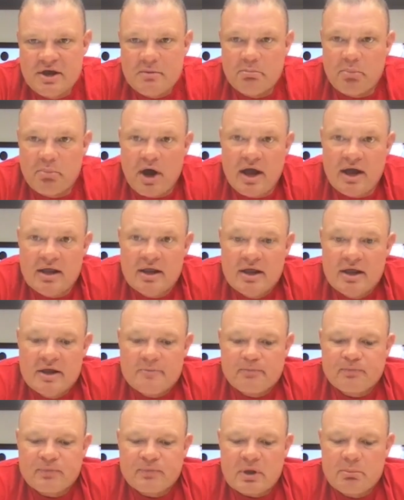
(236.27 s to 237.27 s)
But
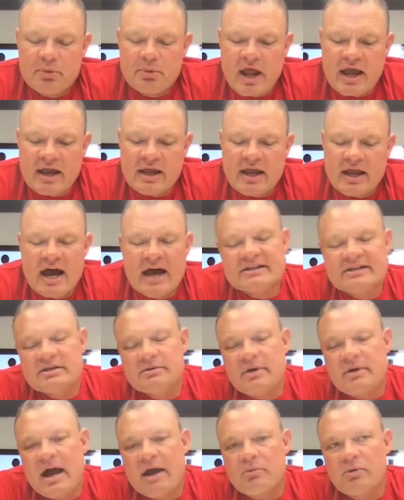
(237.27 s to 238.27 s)

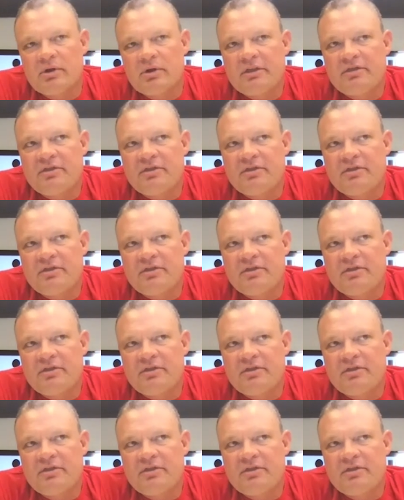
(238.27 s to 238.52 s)
I really